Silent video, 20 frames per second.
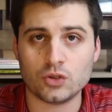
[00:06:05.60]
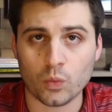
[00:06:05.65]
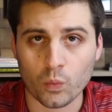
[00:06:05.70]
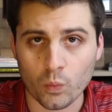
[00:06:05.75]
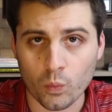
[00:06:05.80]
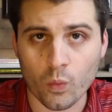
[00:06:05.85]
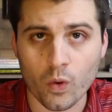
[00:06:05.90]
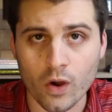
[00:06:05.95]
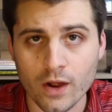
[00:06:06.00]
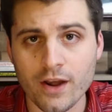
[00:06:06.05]

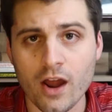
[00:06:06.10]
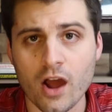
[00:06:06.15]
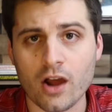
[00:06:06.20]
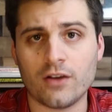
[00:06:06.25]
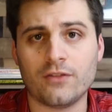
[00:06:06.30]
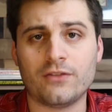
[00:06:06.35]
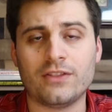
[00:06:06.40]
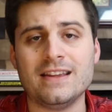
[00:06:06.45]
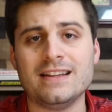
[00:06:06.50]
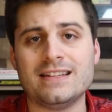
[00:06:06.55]
one
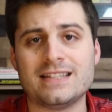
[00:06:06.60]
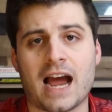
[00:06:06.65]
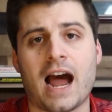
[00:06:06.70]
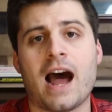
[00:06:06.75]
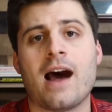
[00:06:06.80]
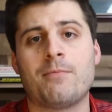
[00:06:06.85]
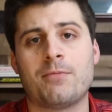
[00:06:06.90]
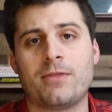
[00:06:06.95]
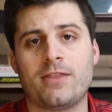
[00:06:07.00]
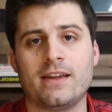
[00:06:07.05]
of the
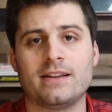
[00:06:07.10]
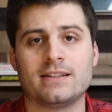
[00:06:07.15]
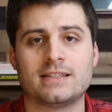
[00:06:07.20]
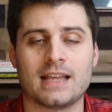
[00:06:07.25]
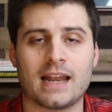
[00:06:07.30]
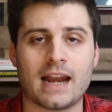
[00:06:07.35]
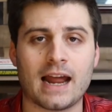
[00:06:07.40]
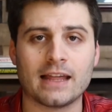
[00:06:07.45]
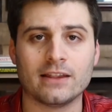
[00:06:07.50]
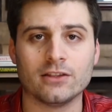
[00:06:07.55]
top things
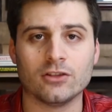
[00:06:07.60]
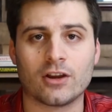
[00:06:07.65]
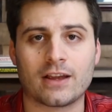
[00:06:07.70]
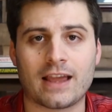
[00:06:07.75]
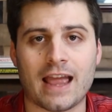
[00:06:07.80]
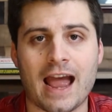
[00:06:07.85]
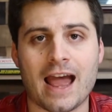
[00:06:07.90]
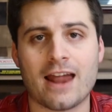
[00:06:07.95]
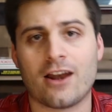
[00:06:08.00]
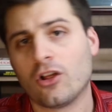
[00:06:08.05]
that I
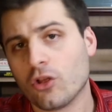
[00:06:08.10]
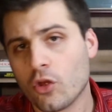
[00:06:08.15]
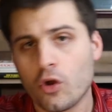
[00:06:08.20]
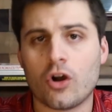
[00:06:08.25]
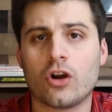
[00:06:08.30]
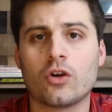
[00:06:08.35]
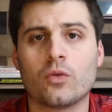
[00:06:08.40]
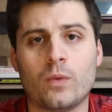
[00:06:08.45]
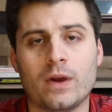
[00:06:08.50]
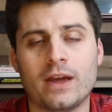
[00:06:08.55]
look at,
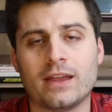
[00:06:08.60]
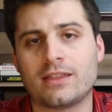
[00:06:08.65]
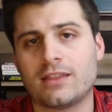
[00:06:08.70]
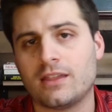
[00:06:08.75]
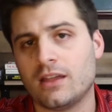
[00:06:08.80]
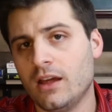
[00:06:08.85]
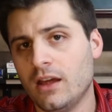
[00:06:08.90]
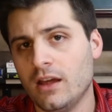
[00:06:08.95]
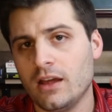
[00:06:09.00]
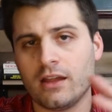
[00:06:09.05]
along
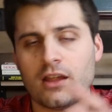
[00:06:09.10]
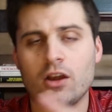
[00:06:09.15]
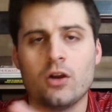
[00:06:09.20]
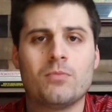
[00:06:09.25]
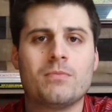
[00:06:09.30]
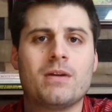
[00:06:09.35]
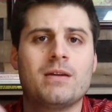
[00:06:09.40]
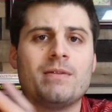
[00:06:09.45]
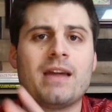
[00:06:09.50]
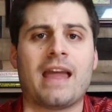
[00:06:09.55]
with,
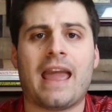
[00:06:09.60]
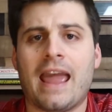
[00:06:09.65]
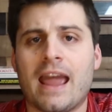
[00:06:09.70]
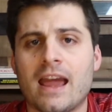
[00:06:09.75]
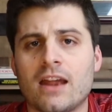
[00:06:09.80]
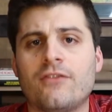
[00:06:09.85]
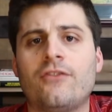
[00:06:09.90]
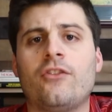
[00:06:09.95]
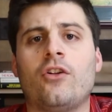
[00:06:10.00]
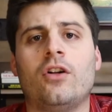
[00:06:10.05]
maybe a
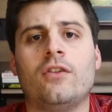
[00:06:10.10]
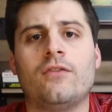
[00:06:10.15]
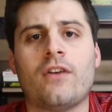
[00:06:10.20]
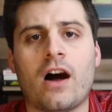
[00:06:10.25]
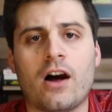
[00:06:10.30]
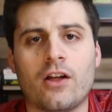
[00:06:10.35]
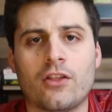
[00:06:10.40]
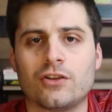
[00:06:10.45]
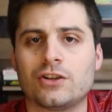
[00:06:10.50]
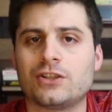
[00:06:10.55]
handful
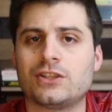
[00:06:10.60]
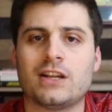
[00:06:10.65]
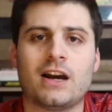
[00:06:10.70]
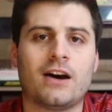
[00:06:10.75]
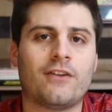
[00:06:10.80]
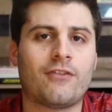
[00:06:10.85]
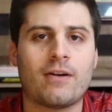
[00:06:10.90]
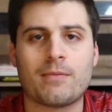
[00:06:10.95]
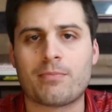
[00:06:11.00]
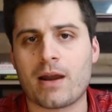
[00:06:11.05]
of other
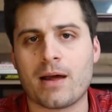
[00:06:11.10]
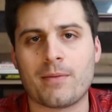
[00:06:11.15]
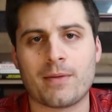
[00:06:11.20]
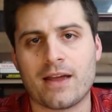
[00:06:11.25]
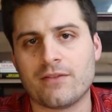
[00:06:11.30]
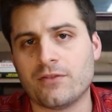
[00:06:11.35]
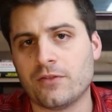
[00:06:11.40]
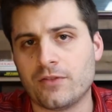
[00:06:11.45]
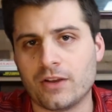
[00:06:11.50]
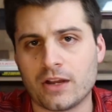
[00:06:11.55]
stuff. I probably
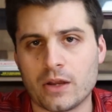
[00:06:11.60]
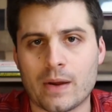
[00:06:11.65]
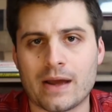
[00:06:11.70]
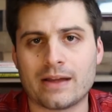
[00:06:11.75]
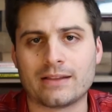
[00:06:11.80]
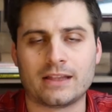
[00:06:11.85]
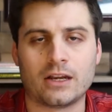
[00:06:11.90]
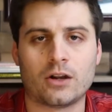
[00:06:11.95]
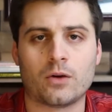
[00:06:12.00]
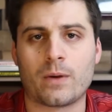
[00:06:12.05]
have a video
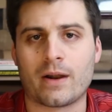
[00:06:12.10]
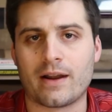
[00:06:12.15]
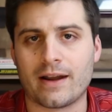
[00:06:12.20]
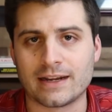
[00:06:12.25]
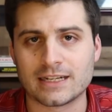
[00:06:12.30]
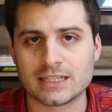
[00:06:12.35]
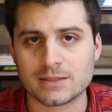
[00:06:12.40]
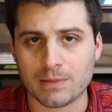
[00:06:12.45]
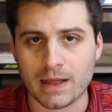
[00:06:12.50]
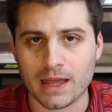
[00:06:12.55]
out there where I
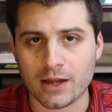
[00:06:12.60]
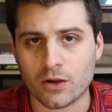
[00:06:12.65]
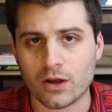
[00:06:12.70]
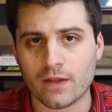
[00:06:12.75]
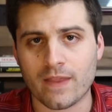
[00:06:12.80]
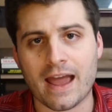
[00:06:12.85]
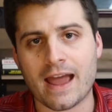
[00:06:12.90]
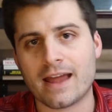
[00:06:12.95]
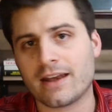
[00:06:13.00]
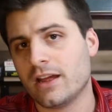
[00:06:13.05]
explain
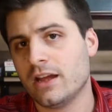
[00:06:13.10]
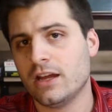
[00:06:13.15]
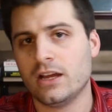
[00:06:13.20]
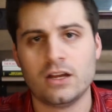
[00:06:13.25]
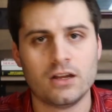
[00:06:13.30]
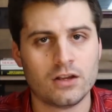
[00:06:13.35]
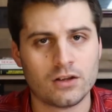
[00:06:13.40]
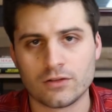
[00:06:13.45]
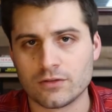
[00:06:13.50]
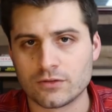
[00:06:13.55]
all that.
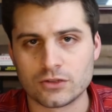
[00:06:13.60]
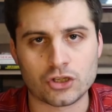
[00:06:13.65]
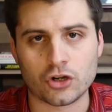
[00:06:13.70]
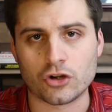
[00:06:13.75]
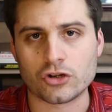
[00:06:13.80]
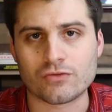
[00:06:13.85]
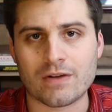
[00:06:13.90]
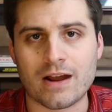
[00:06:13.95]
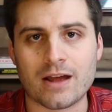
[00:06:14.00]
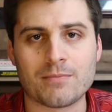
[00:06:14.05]

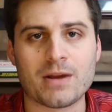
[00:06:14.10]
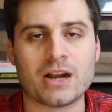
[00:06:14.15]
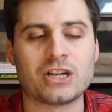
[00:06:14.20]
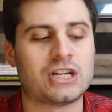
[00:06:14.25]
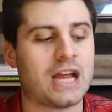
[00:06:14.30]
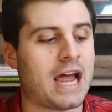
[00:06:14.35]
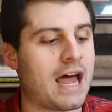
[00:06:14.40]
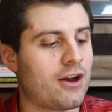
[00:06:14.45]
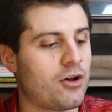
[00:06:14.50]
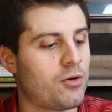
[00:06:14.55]
Search around my
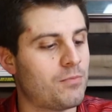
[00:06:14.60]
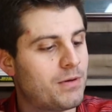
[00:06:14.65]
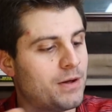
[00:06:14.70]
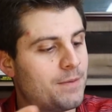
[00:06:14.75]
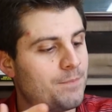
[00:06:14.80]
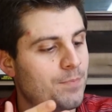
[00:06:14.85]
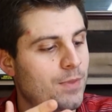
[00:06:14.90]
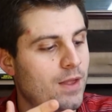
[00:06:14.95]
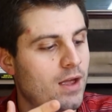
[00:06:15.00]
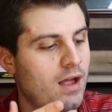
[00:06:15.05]
channel,
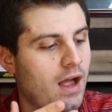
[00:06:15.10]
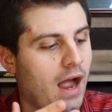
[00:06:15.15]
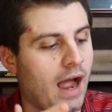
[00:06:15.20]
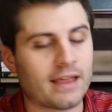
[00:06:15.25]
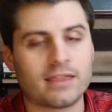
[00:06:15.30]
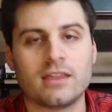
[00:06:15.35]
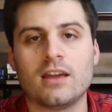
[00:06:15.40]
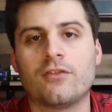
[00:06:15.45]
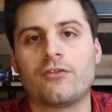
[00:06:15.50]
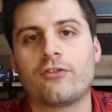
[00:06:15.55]
but
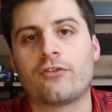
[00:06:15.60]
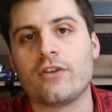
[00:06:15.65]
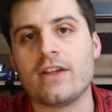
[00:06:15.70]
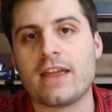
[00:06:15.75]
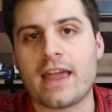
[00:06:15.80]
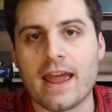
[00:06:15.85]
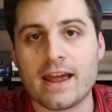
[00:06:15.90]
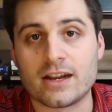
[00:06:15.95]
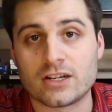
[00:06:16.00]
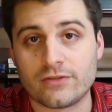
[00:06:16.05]
I think free
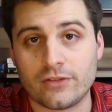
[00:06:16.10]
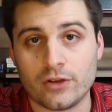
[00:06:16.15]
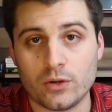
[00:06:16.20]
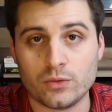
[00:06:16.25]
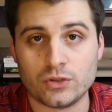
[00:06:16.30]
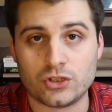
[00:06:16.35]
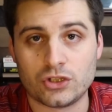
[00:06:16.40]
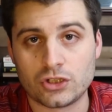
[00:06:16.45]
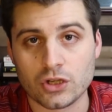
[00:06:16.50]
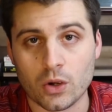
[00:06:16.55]
cash flow
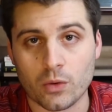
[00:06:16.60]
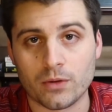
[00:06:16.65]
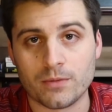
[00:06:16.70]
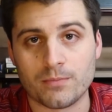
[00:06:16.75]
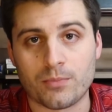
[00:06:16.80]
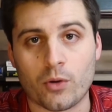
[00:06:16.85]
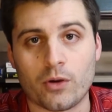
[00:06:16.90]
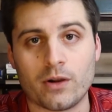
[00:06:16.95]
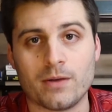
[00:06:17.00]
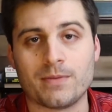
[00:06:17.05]
is so
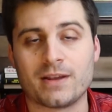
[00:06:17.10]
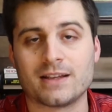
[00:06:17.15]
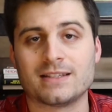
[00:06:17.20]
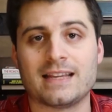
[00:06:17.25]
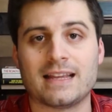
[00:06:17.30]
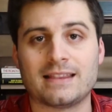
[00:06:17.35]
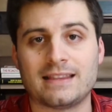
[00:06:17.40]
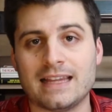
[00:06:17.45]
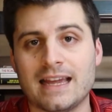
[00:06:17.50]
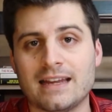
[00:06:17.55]
important, because
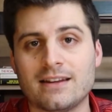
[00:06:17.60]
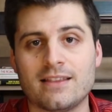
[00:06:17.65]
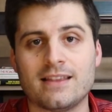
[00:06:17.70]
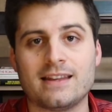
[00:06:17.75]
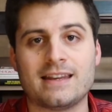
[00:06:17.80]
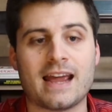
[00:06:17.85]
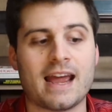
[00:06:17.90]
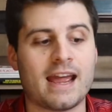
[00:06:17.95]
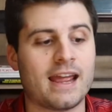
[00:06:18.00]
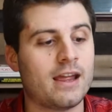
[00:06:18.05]
at the end of the
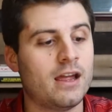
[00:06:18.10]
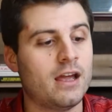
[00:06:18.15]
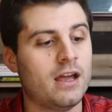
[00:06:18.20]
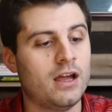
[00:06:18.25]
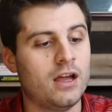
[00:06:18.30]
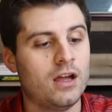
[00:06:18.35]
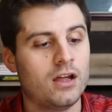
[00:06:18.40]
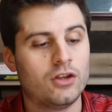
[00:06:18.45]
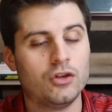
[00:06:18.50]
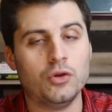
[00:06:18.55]
day,
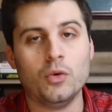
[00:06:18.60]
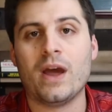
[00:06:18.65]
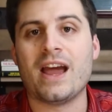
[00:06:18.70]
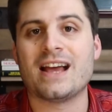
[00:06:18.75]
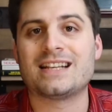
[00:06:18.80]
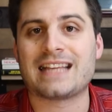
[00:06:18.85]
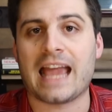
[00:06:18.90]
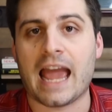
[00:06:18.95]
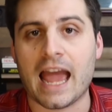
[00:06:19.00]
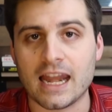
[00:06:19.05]
you
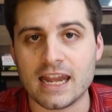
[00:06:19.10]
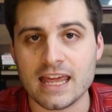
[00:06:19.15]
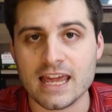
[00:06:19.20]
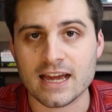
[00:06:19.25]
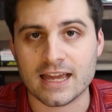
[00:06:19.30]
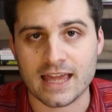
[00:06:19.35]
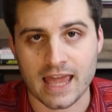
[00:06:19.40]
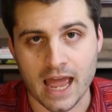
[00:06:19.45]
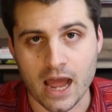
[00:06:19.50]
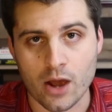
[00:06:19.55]
ask any
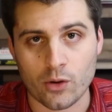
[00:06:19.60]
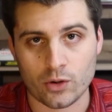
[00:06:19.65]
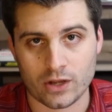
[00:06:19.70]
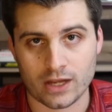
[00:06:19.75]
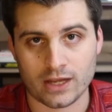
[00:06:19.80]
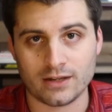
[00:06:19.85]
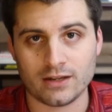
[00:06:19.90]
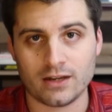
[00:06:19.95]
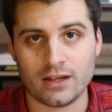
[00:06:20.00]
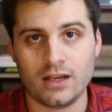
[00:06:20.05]

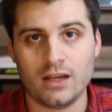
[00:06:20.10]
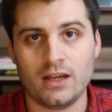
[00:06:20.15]
accountant